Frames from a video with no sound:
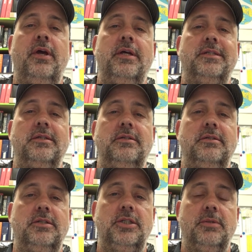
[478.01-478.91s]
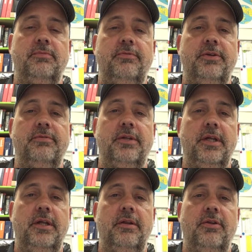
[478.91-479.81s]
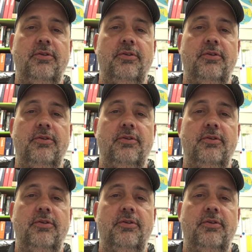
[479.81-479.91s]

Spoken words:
citizenship, 15th is